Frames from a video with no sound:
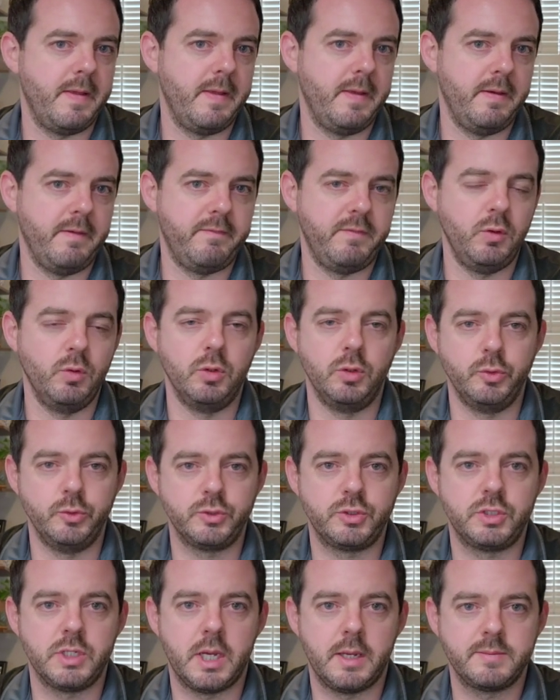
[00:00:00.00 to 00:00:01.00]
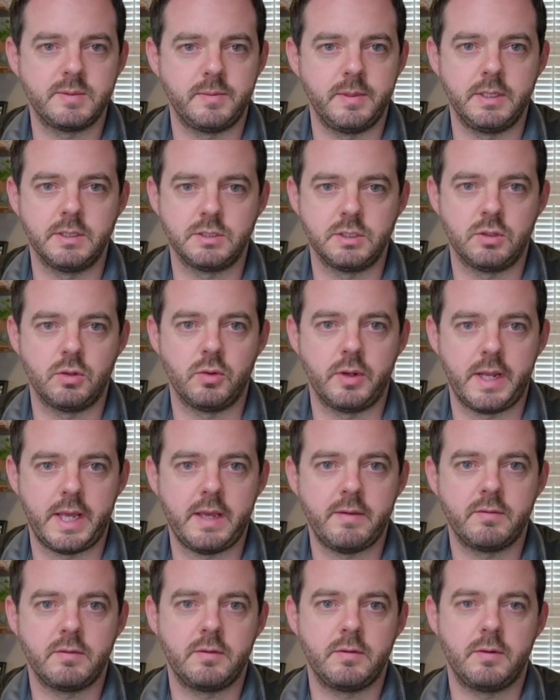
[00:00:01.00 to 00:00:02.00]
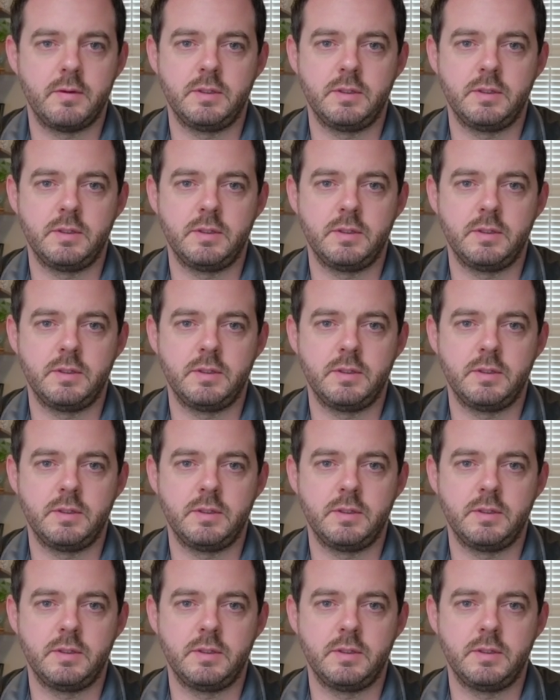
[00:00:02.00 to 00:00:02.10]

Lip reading: if you lose jobs because you don't have it,